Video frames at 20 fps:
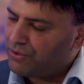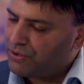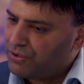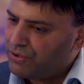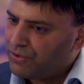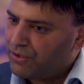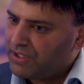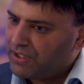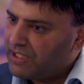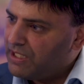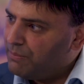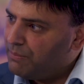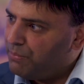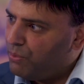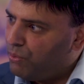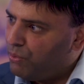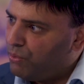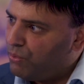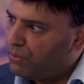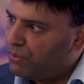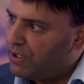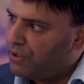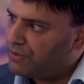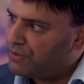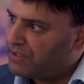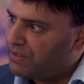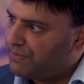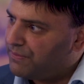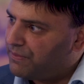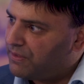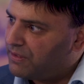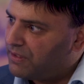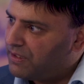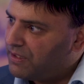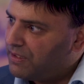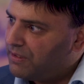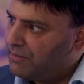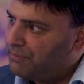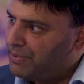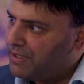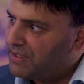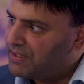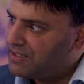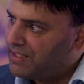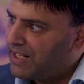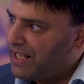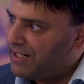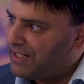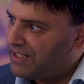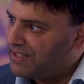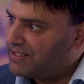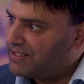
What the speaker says: you've got to keep all those different personalities